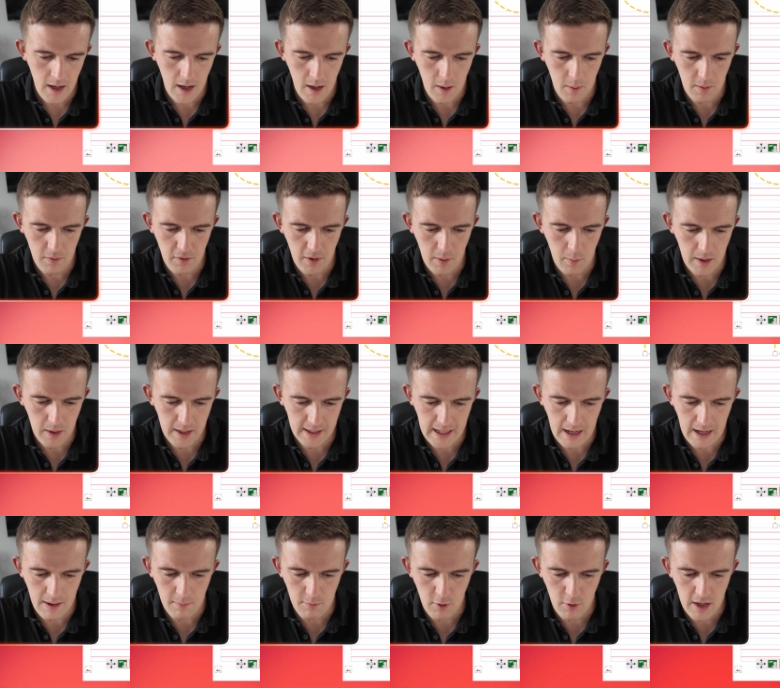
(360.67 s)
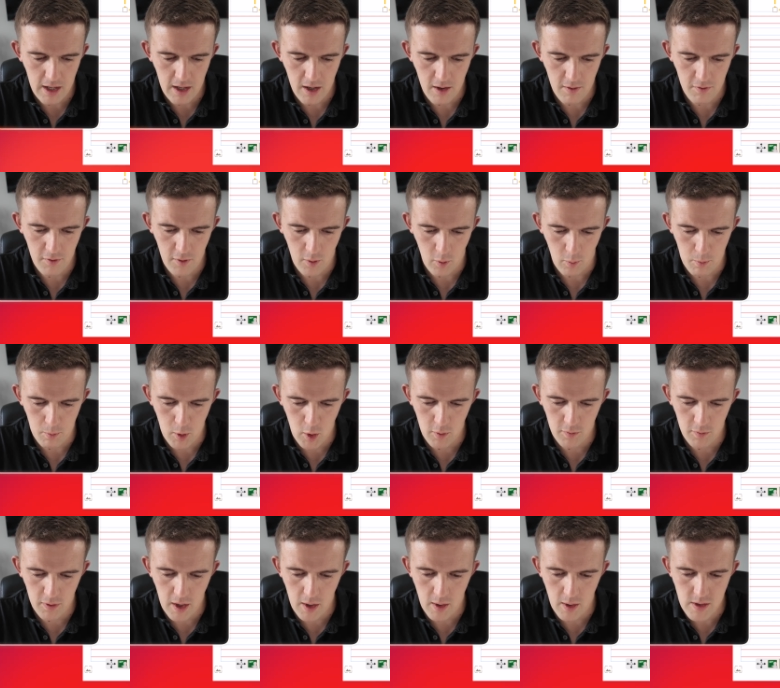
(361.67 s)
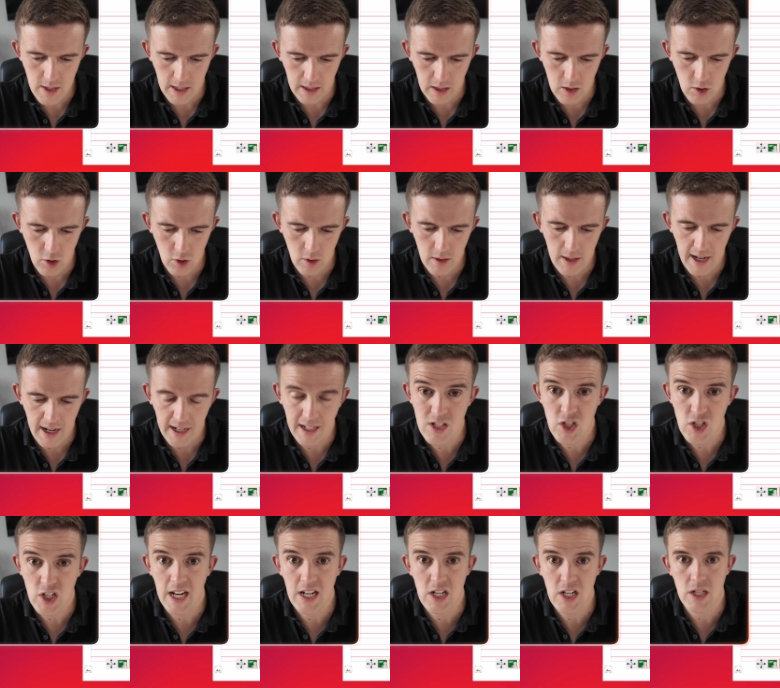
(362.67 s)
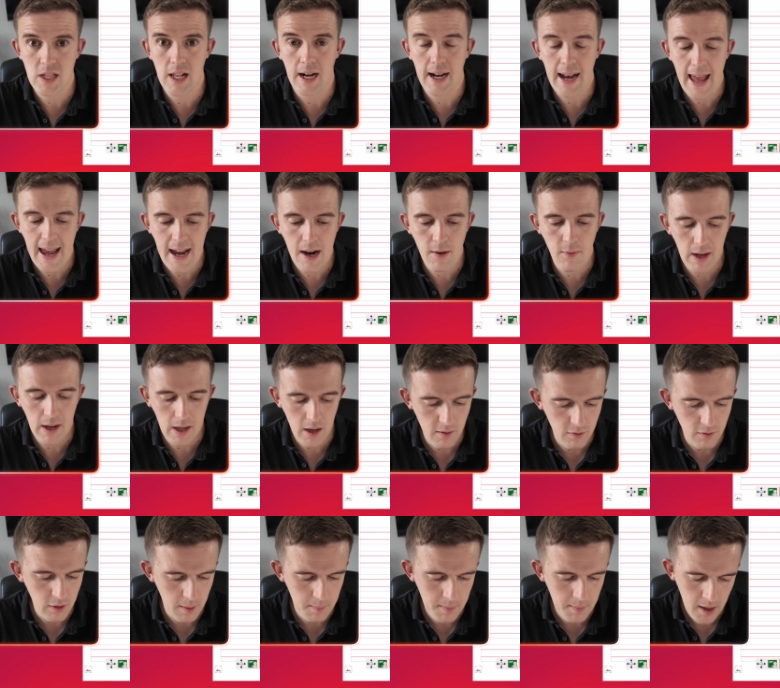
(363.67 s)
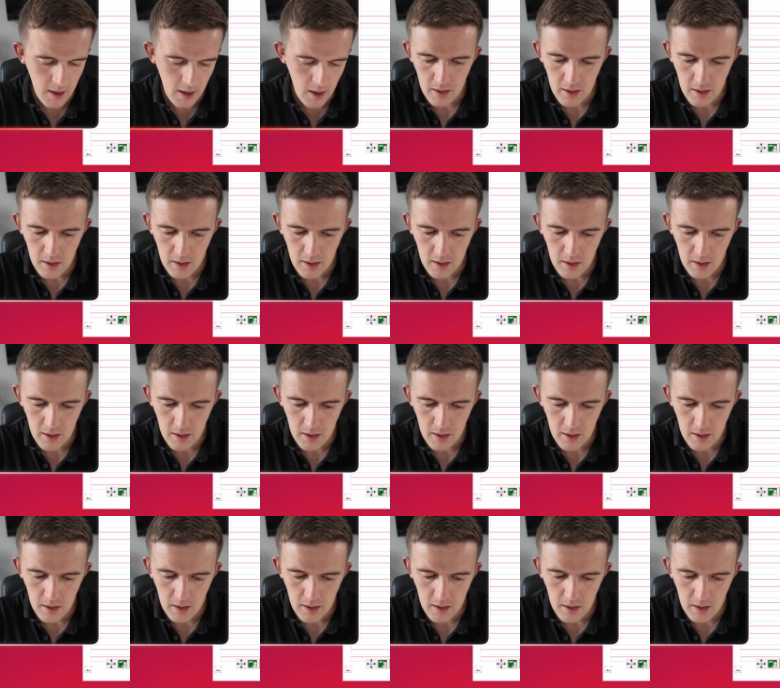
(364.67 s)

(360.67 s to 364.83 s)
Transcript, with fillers: And if I want to get rid of or move those, I can do that. I can change the layering of them.